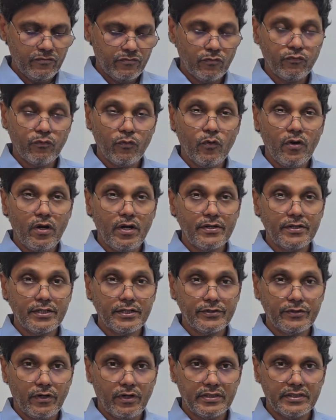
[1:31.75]
for
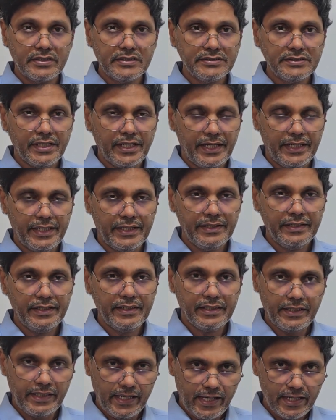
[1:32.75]
$400 in
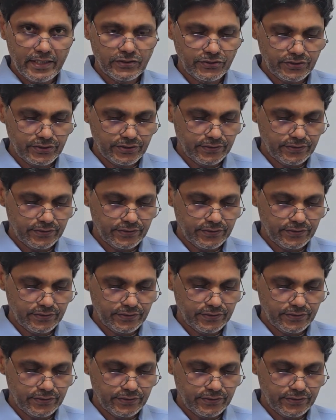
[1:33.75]
cash.